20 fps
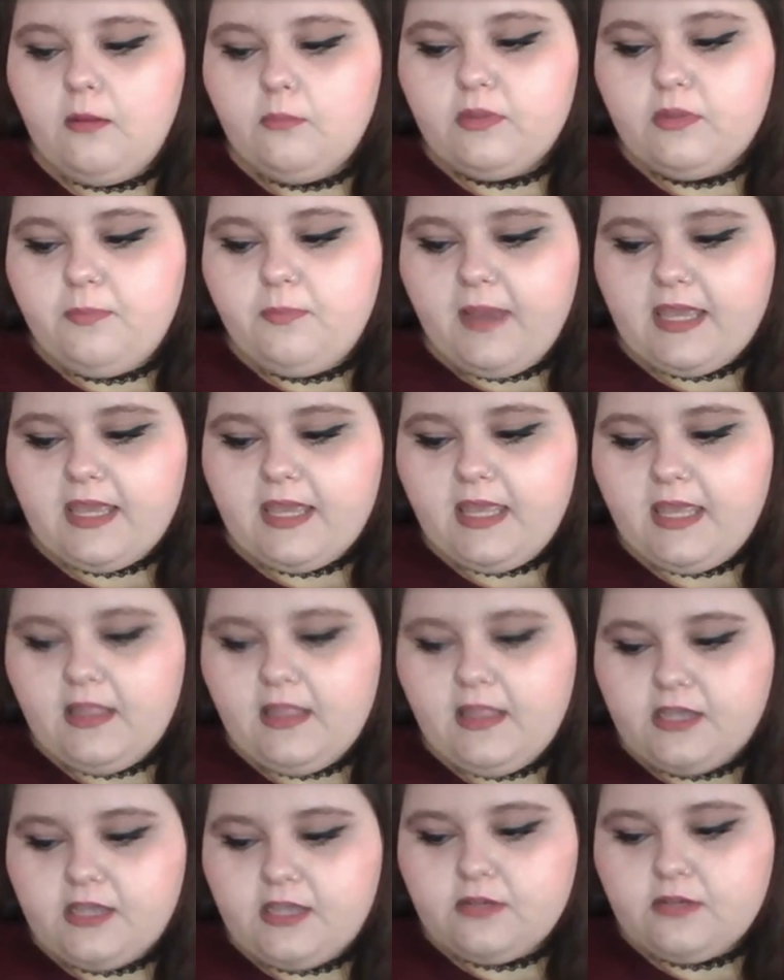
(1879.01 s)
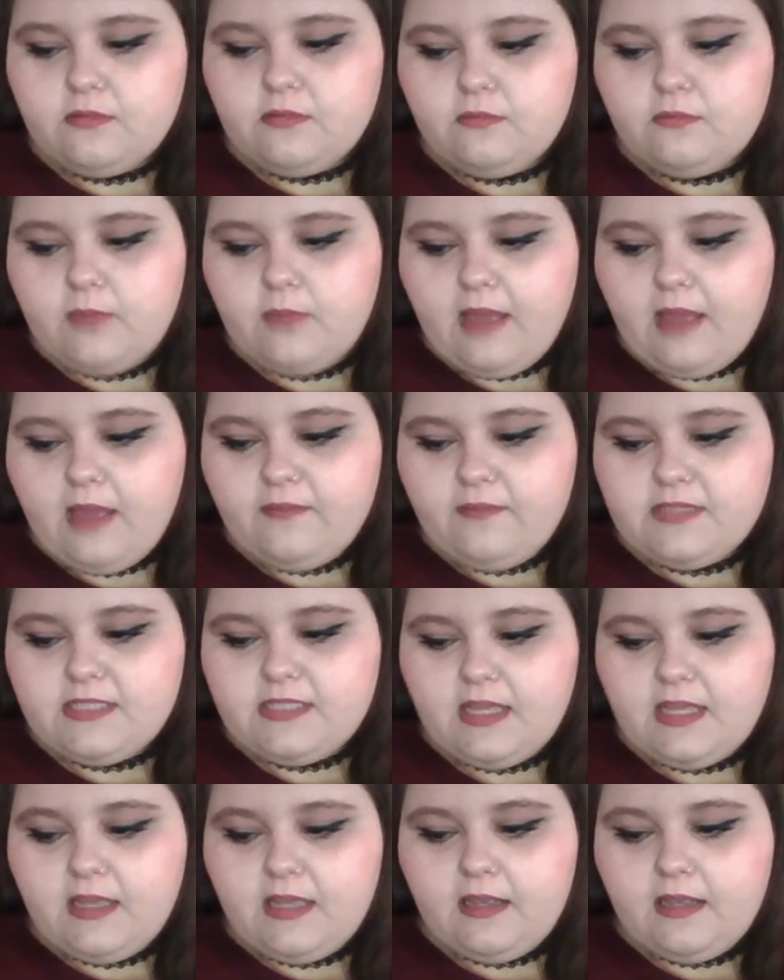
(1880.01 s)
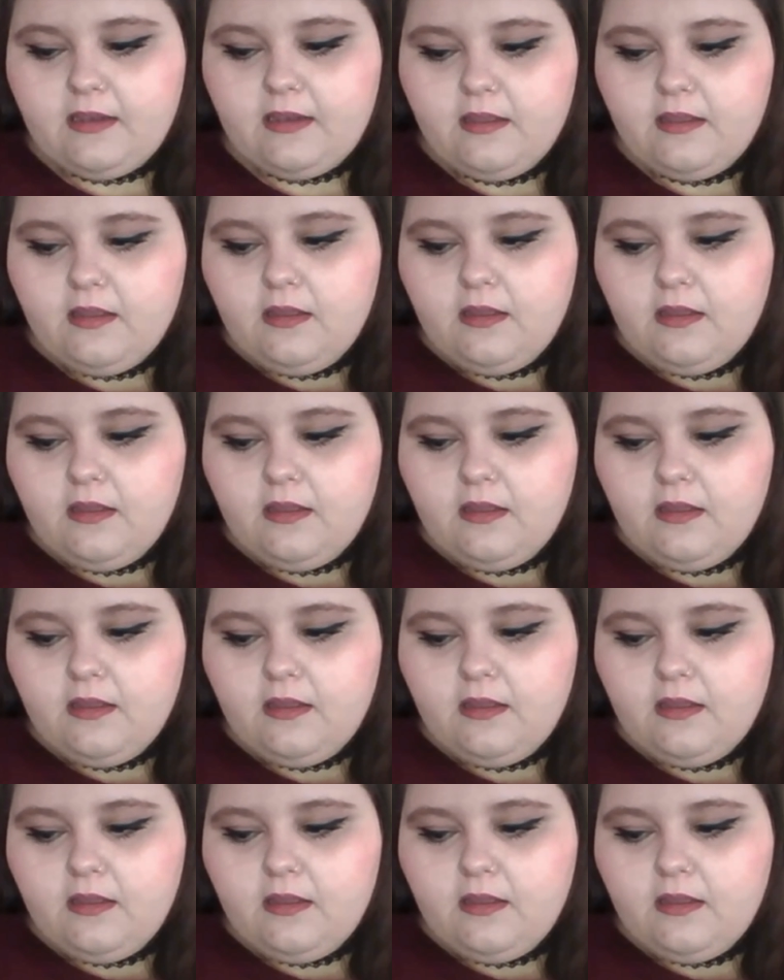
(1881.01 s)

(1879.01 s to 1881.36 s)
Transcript: With Becky, like, we haven't said